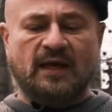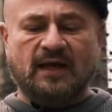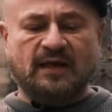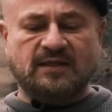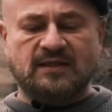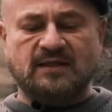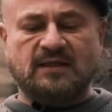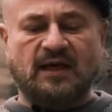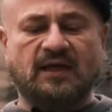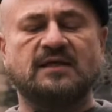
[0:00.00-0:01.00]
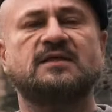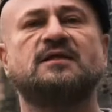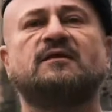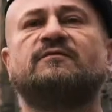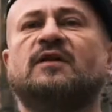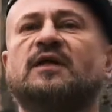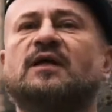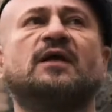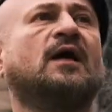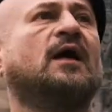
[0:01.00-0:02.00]

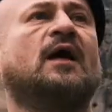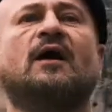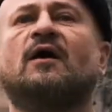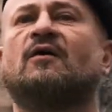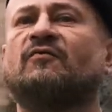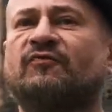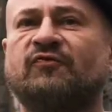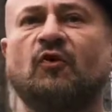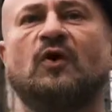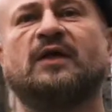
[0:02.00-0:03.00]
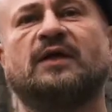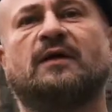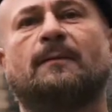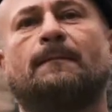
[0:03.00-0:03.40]
extensively, fully.